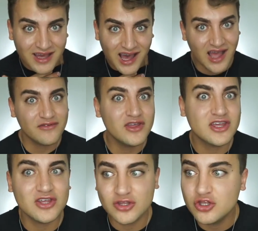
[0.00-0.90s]
I feel like
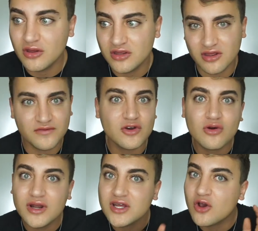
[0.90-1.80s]
y- if you're
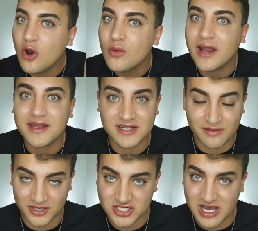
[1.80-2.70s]
going to go and
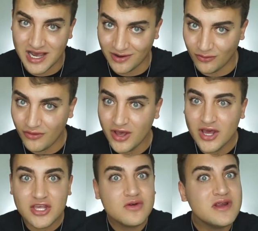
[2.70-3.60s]
adopt a child,
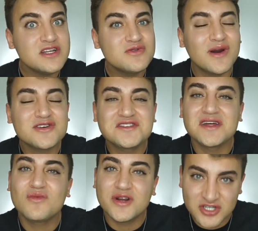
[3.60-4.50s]
you need to
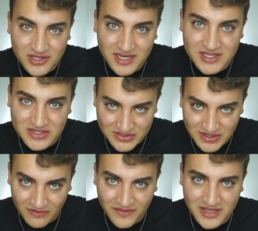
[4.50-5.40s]
understand what you're getting
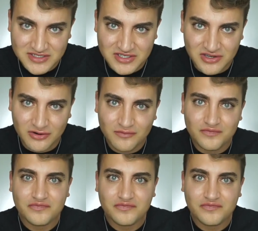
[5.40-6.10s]
yourself into.